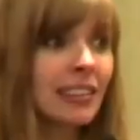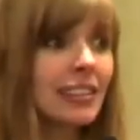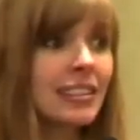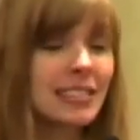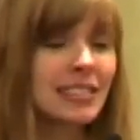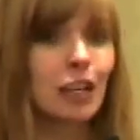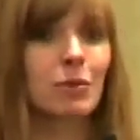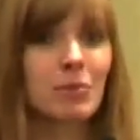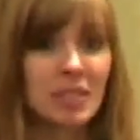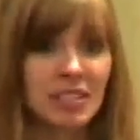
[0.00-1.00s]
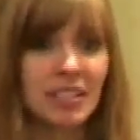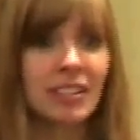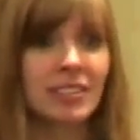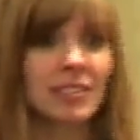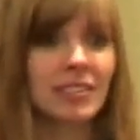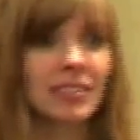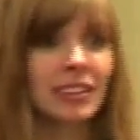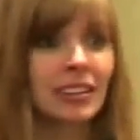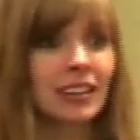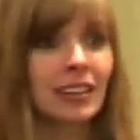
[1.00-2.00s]
This type of business
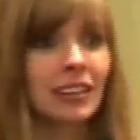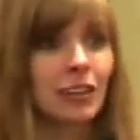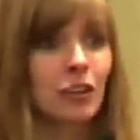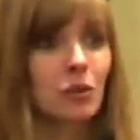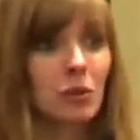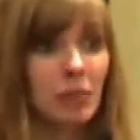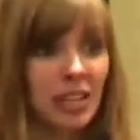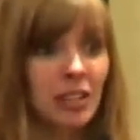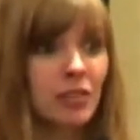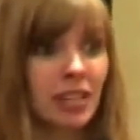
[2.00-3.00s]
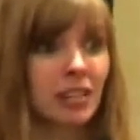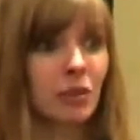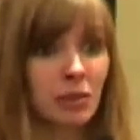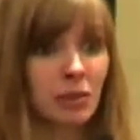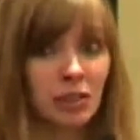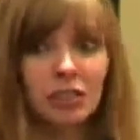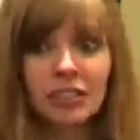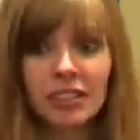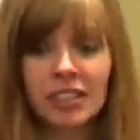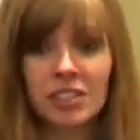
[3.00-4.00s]
will make you take a real good
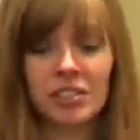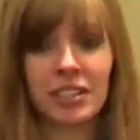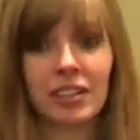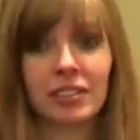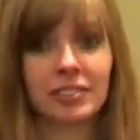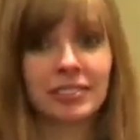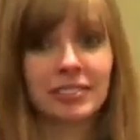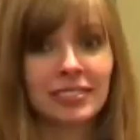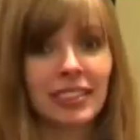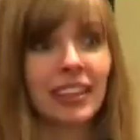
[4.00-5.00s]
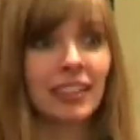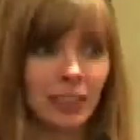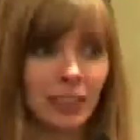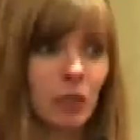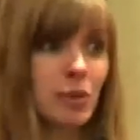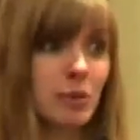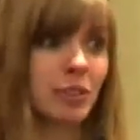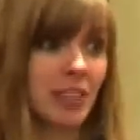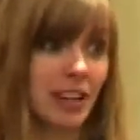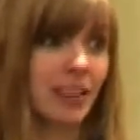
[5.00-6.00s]
look at yourself, and it'll help you
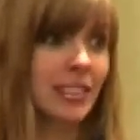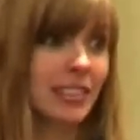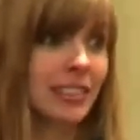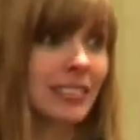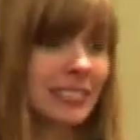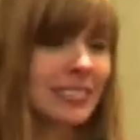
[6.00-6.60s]
build character.